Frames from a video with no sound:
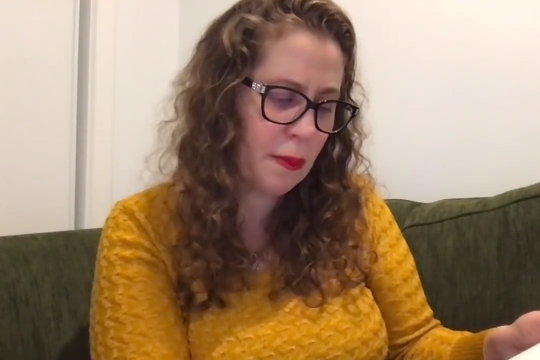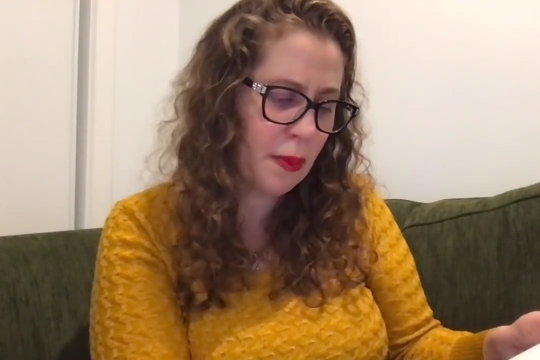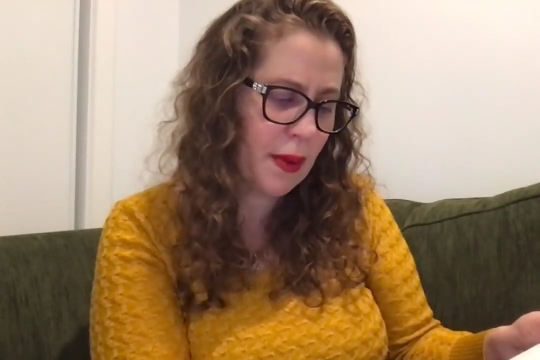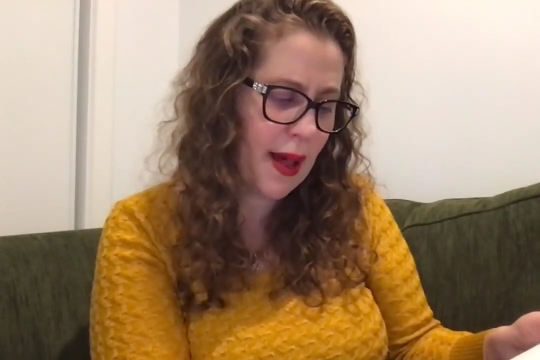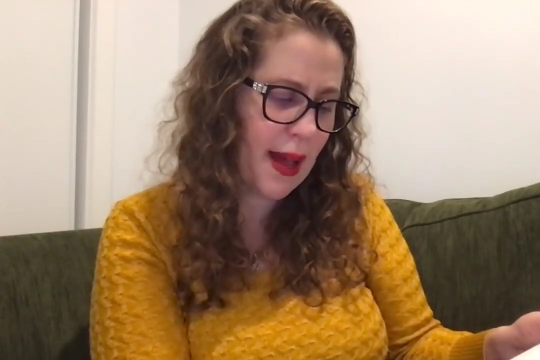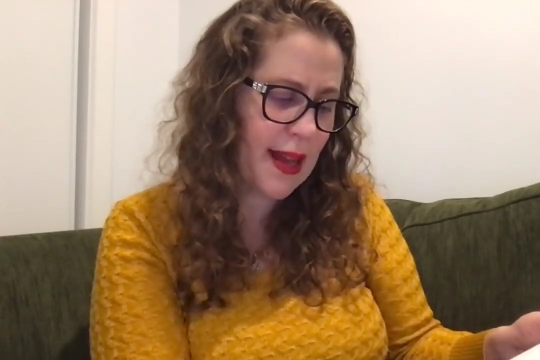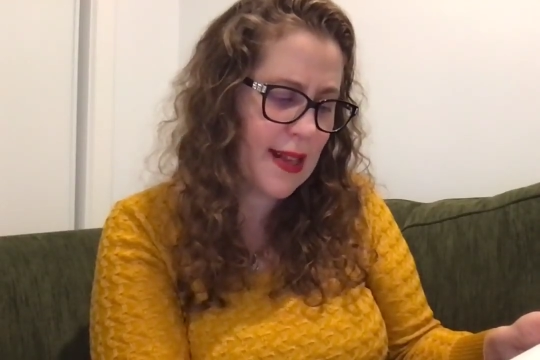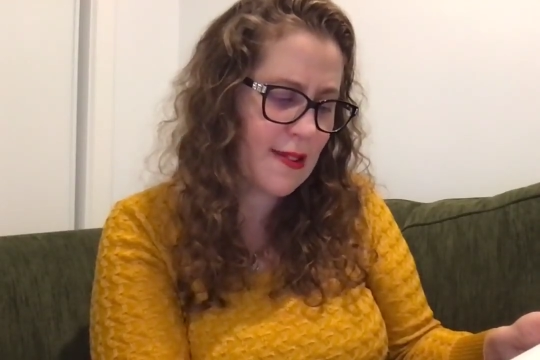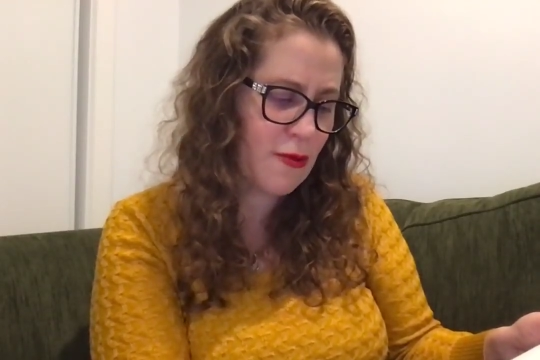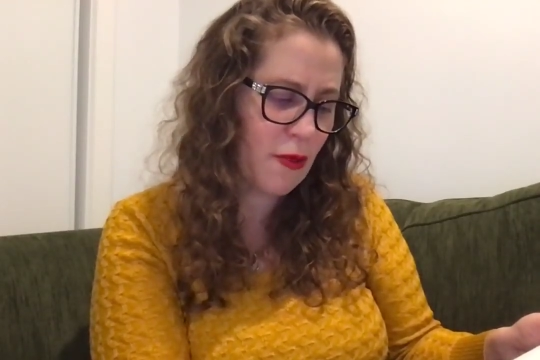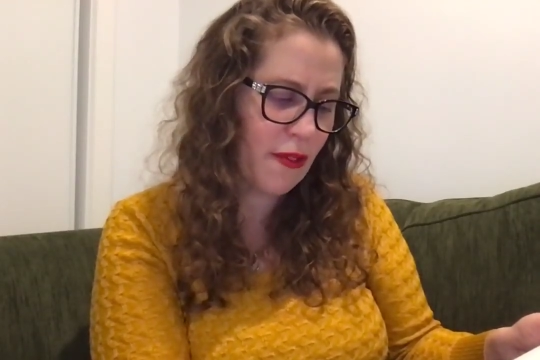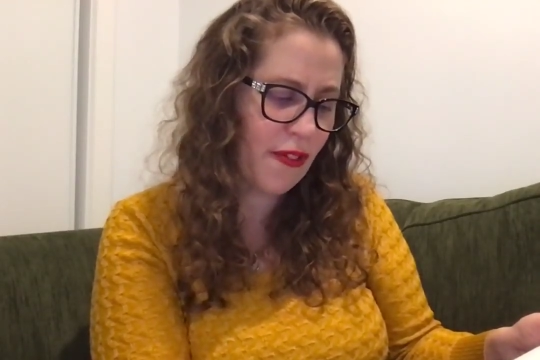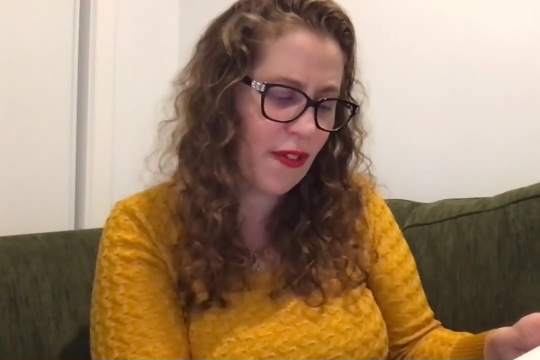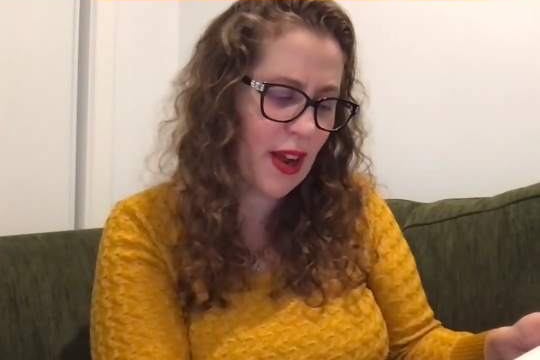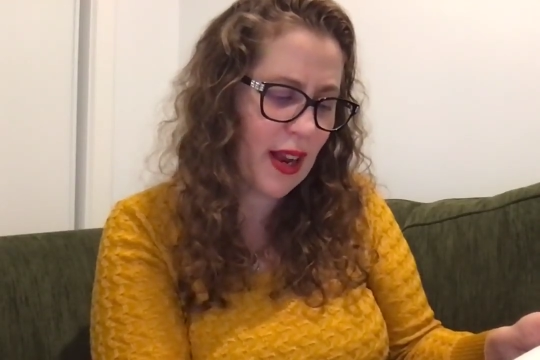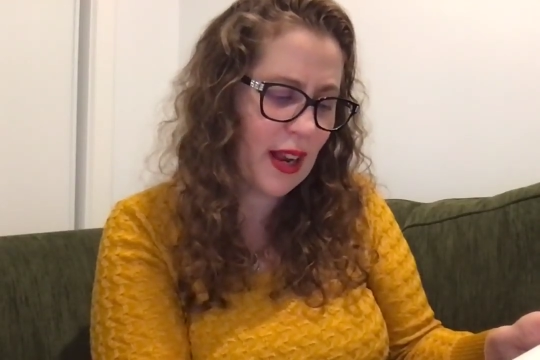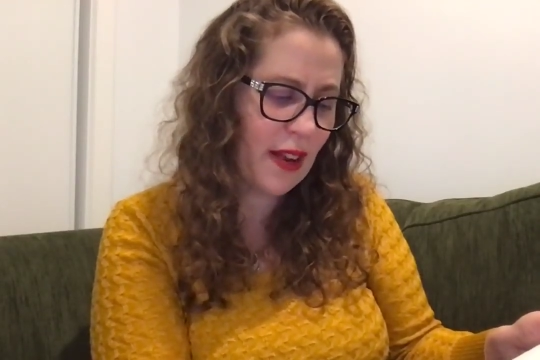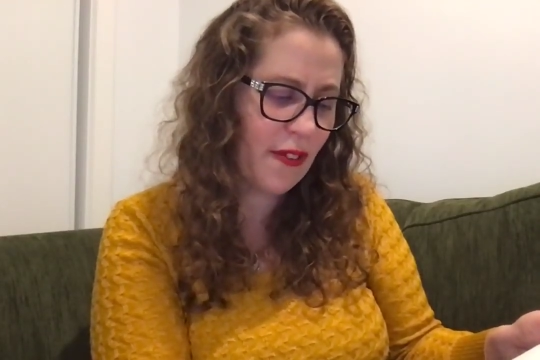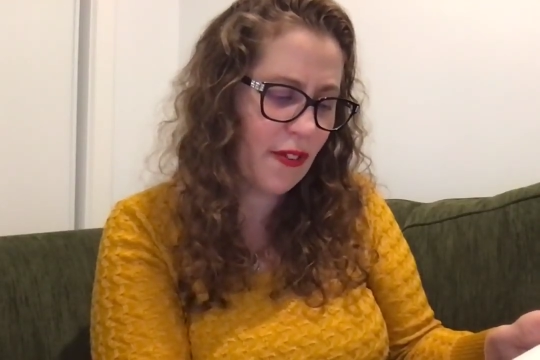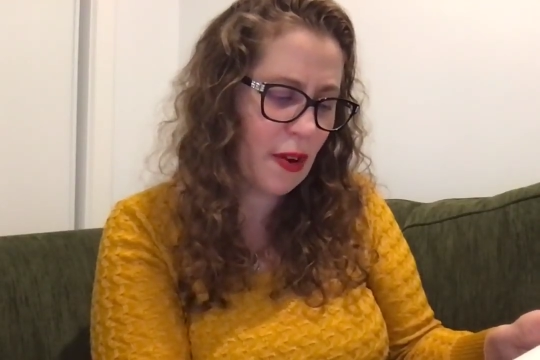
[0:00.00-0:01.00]
place,
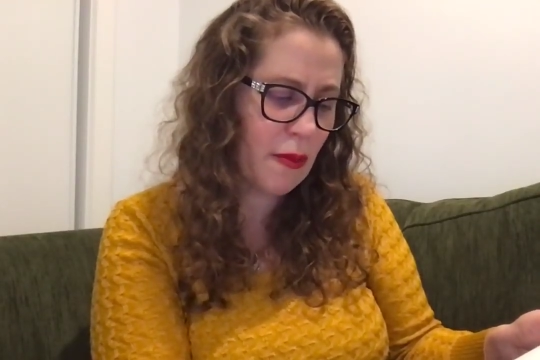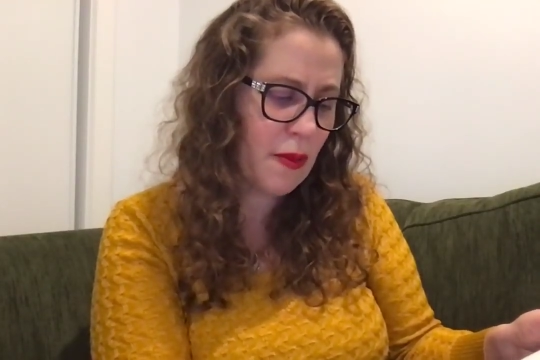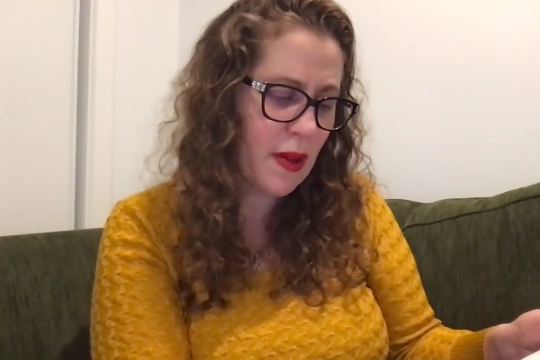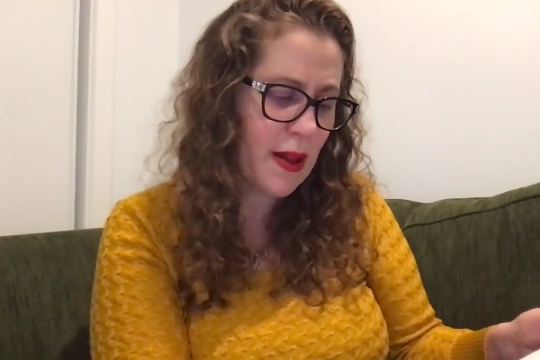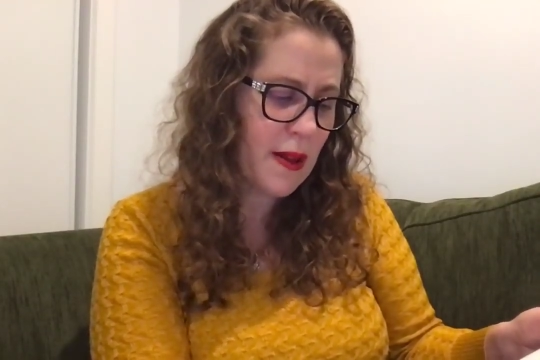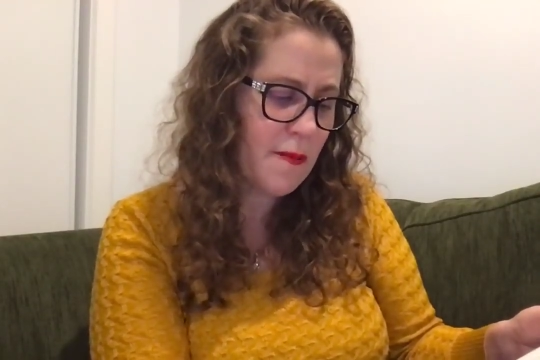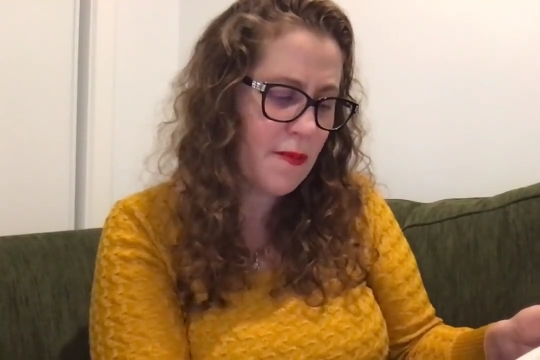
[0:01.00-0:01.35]
refraining from